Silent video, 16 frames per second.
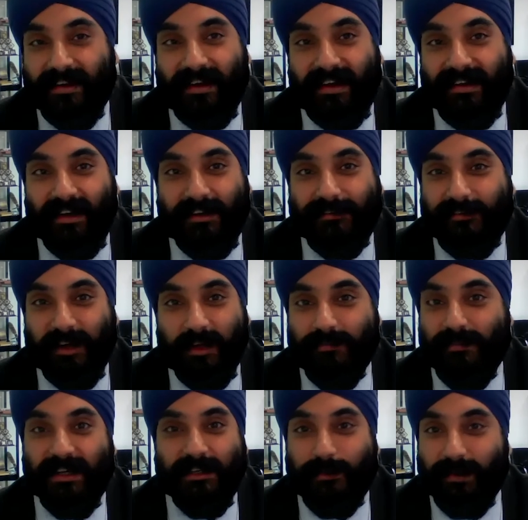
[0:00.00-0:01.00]
and every
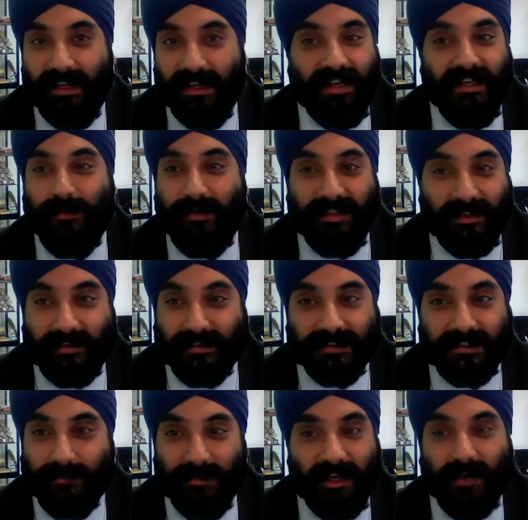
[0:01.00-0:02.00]
midweek anyone
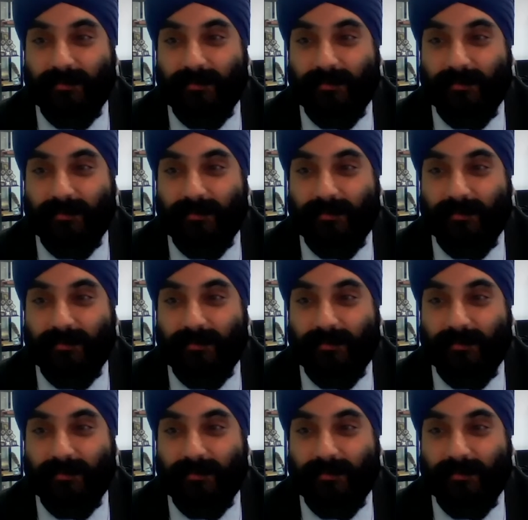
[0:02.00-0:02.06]
asks me,